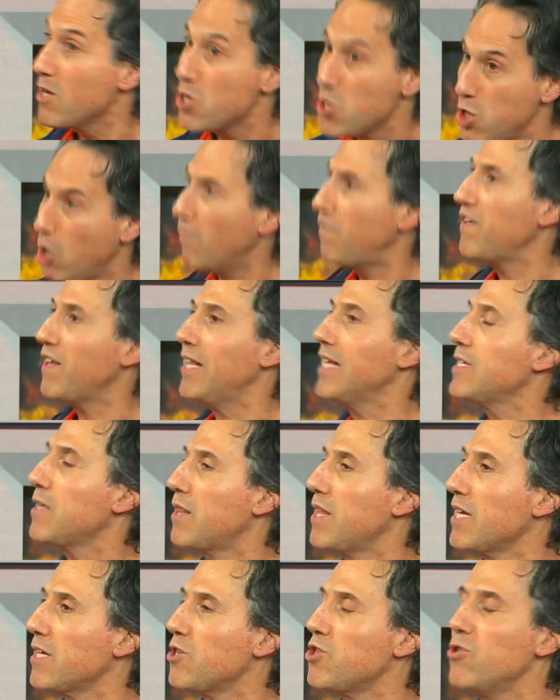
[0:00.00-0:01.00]
you don't feel
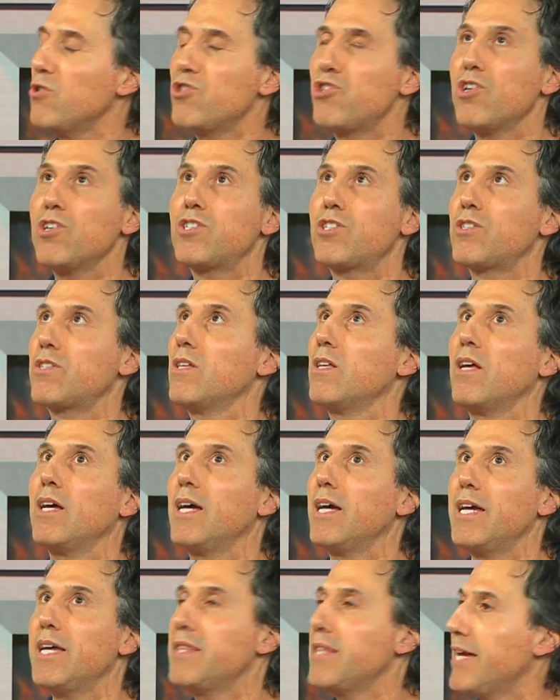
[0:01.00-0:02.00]
anything. You're just
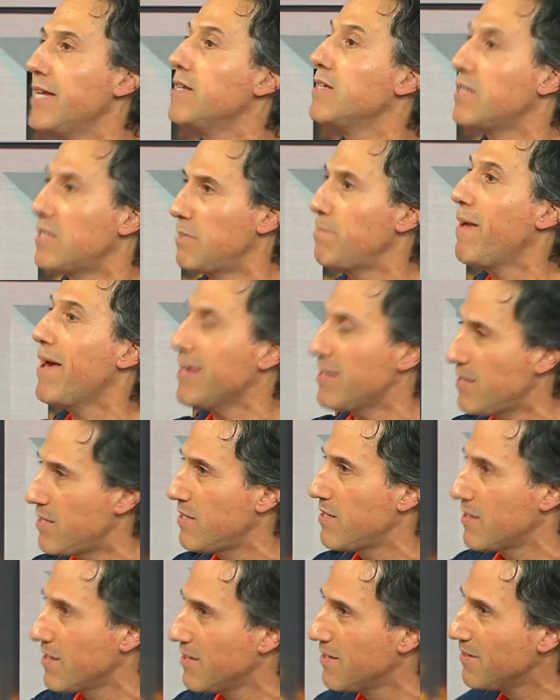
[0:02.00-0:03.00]
in, in a space.